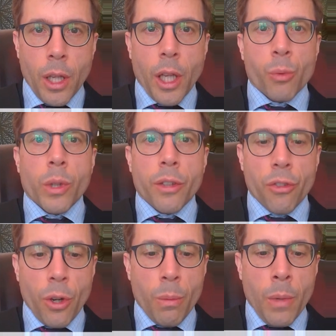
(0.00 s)
and we'll
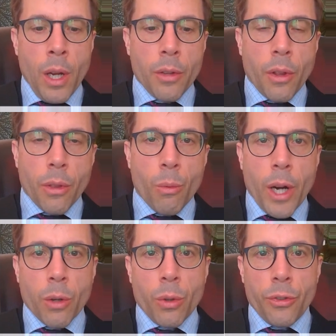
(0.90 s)
assume that the
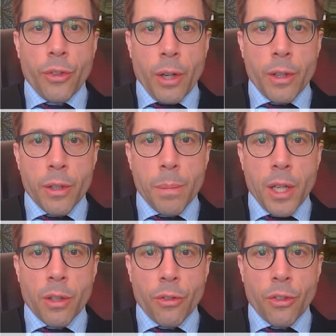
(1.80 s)
records are
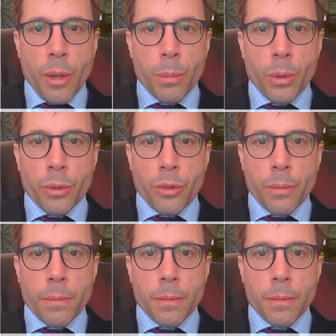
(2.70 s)
independent samples.